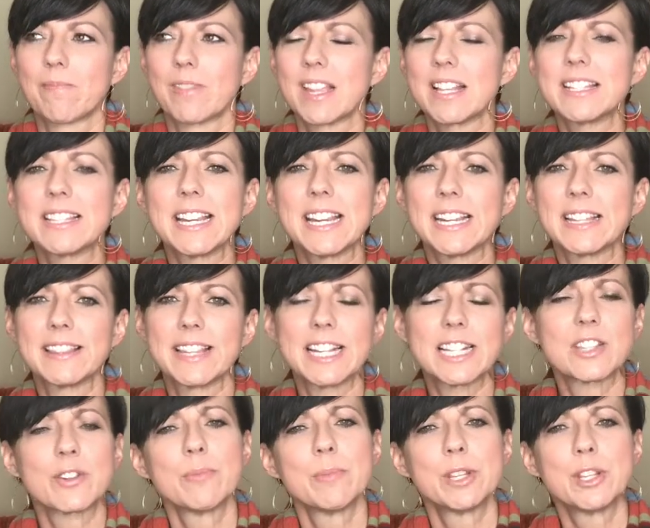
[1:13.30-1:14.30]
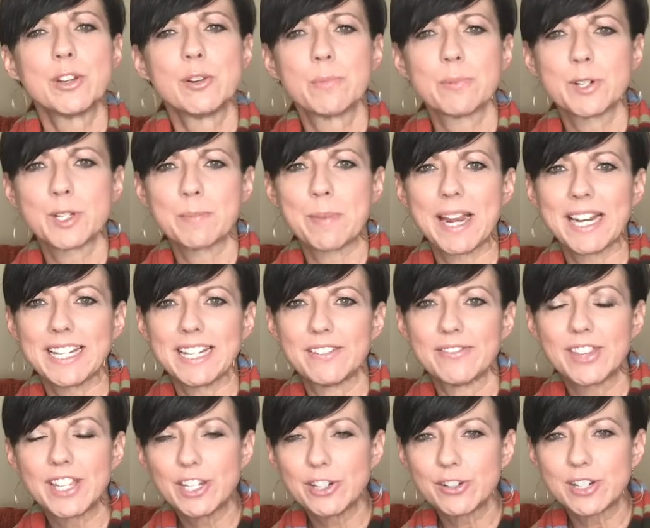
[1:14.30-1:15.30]
seeing things from a new perspective,
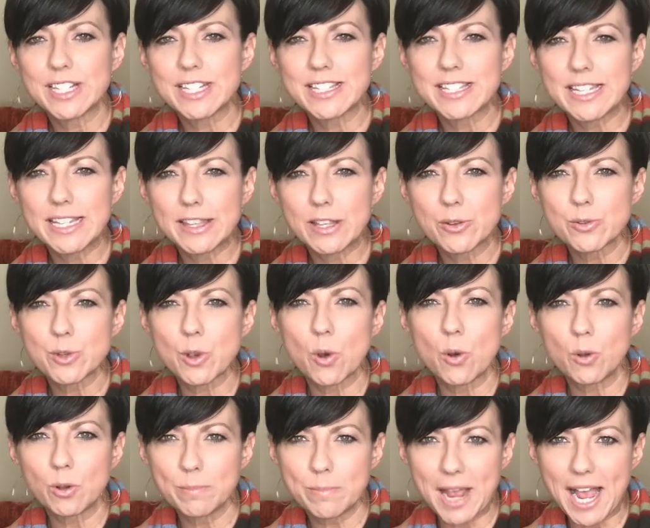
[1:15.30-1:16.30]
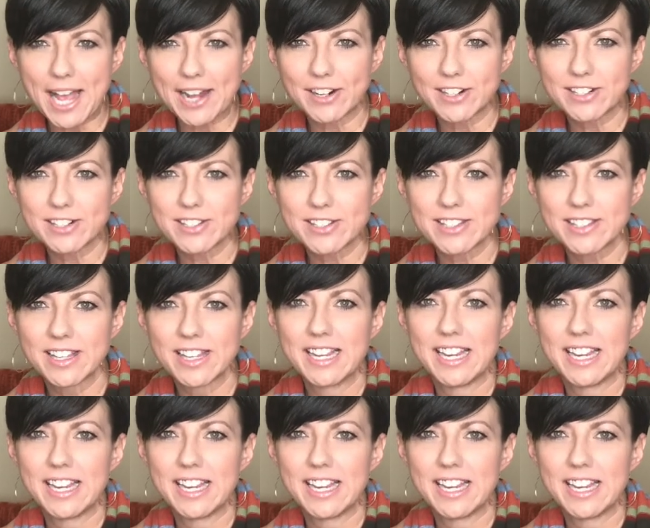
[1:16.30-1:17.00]
that you could see those old patterns,